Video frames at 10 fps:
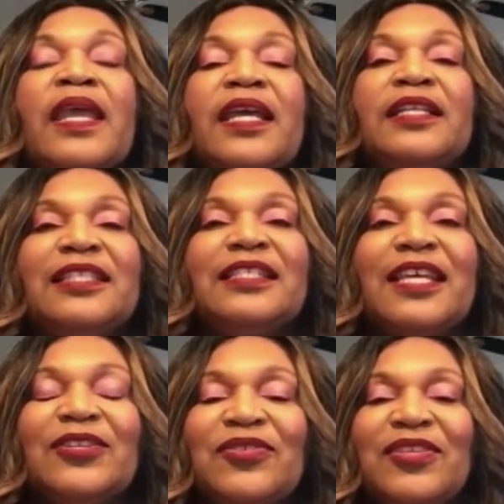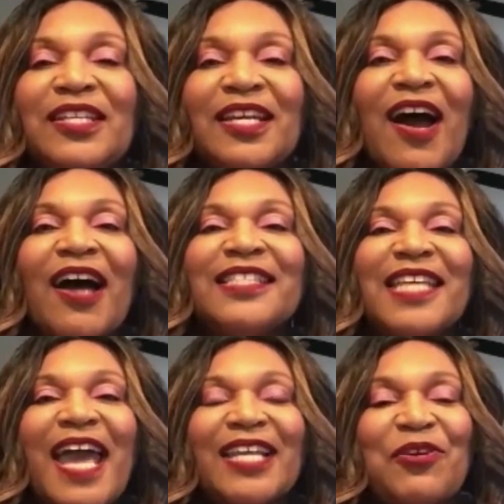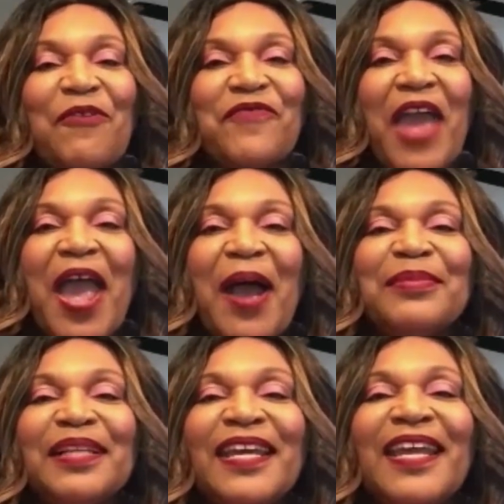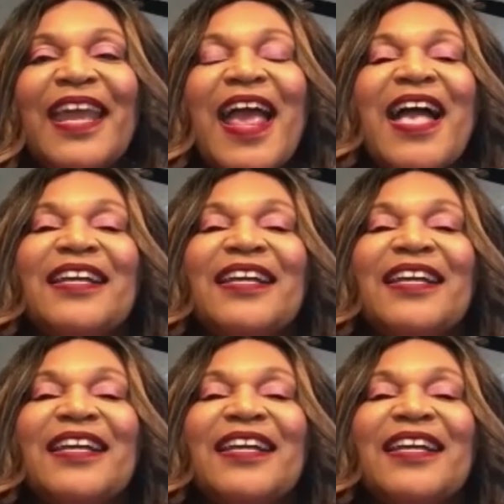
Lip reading: And she said, you need to contact your family,